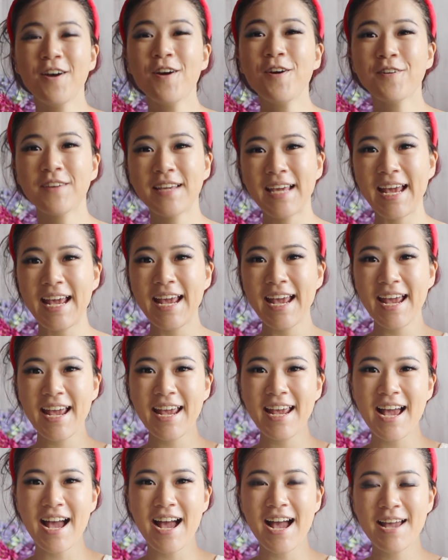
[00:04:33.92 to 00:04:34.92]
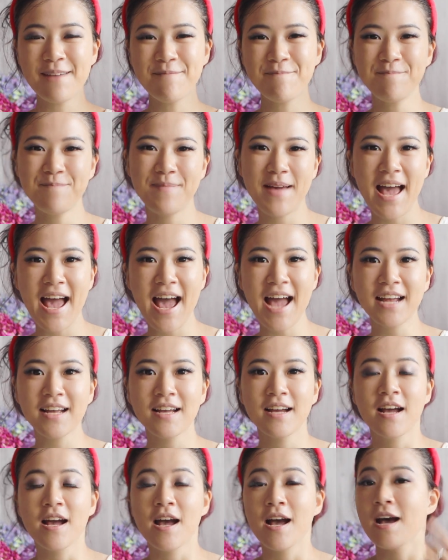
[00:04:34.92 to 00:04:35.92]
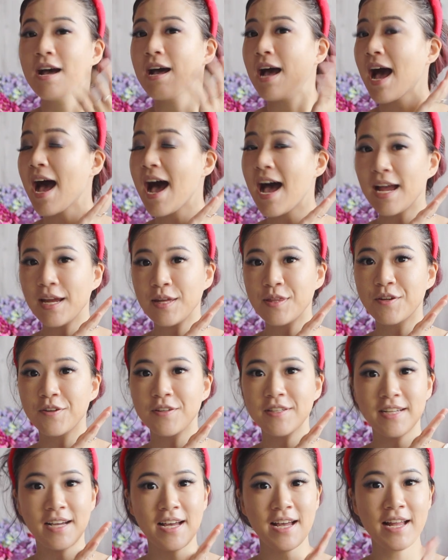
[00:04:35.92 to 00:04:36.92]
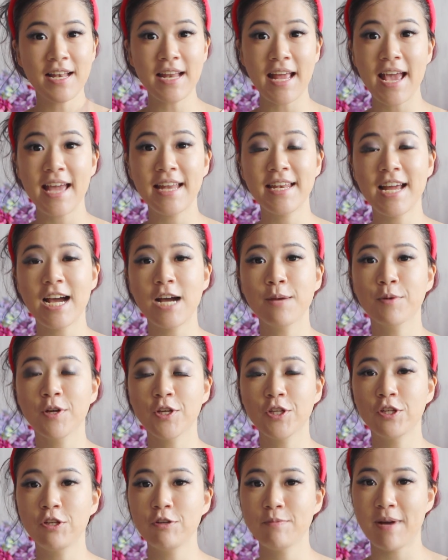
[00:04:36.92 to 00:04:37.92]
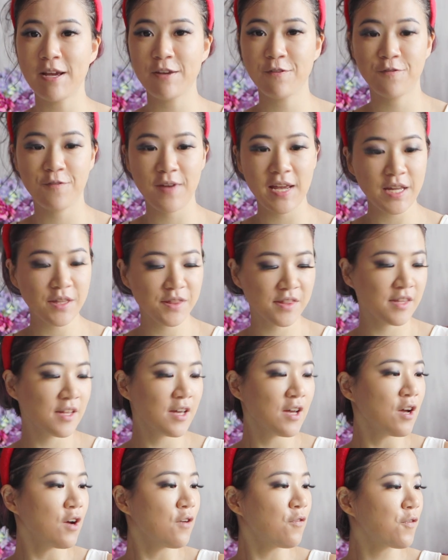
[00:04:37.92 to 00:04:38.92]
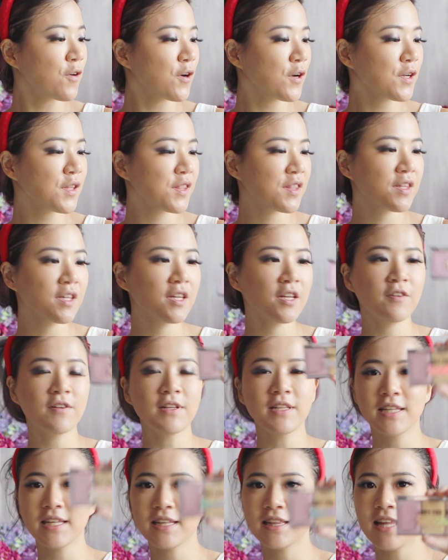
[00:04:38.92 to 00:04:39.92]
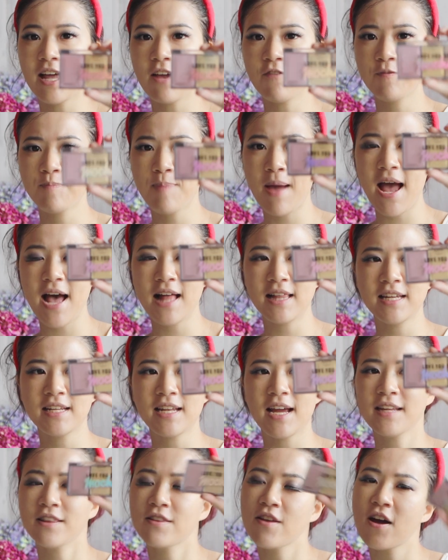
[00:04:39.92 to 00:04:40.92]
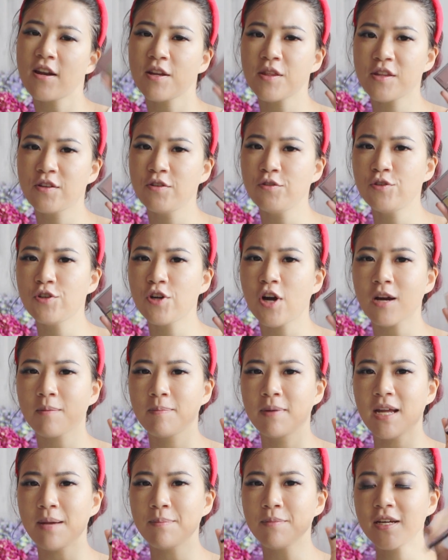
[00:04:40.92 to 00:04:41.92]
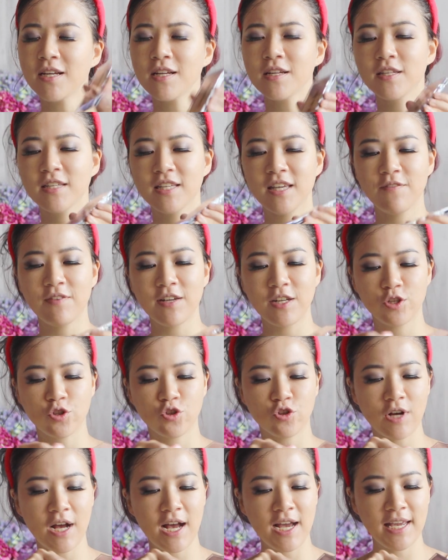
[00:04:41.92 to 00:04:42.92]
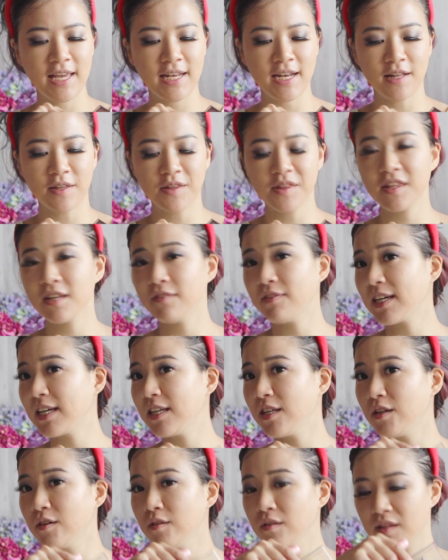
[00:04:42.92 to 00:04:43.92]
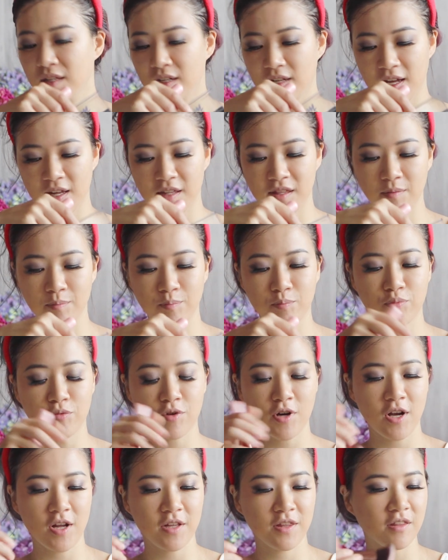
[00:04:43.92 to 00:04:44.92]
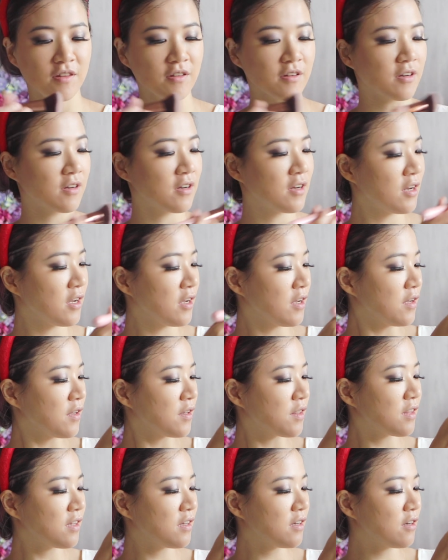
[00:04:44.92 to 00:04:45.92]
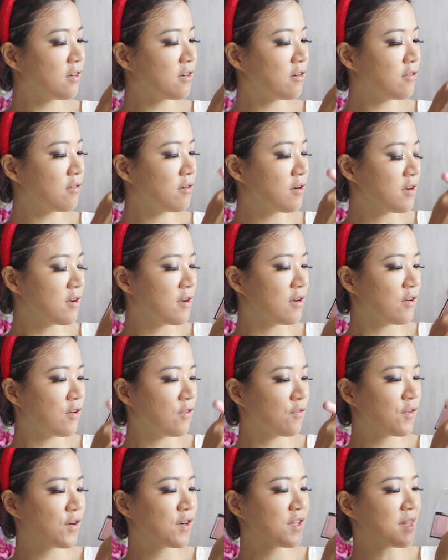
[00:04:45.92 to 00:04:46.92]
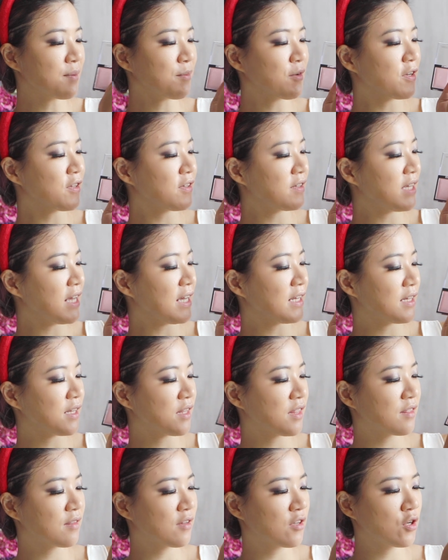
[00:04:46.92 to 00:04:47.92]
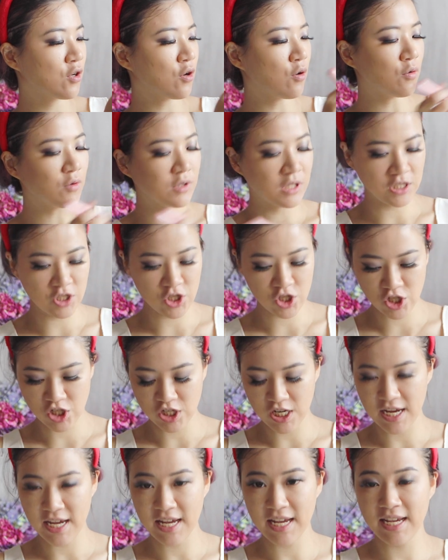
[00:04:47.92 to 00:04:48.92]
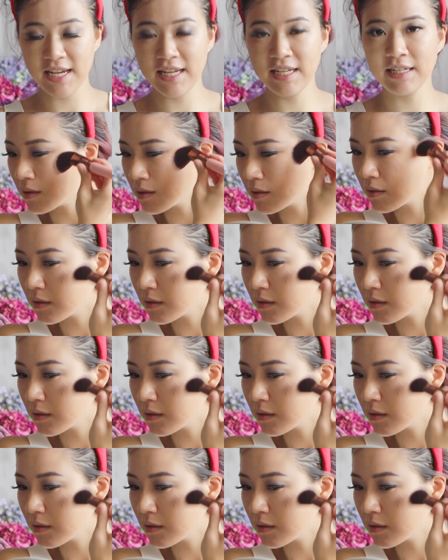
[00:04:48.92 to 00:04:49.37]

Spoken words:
Okay, I'm back. Eyes are done and now I'm going to do my face. First, the Lip Life palette, I thought it was too dark, but I'm gonna give it a try and I'll see if I can use it as a bronzer. So first I'm going to take this golden shade.